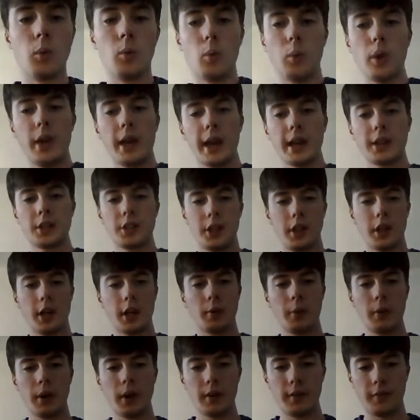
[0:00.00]
We actually got
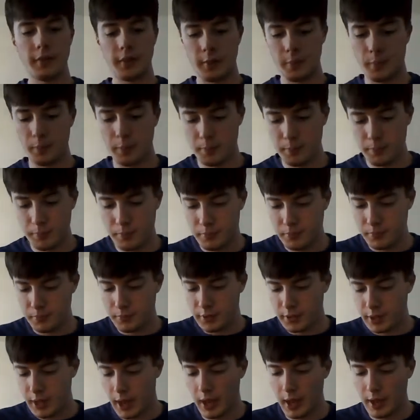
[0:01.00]
rid of a
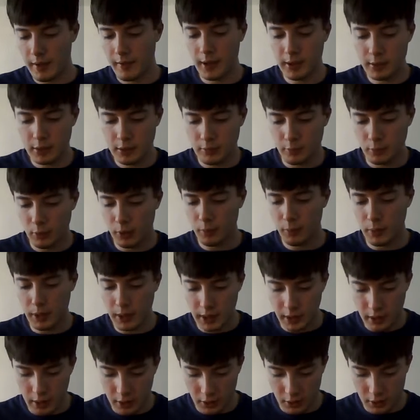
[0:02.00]
thing. I got some more
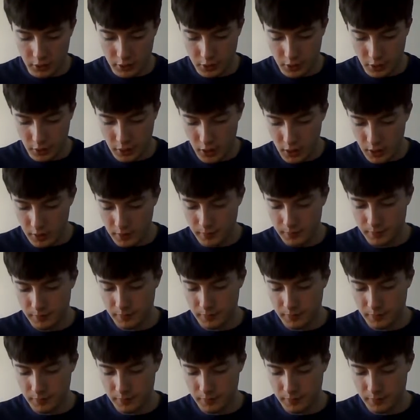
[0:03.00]
money here to show you.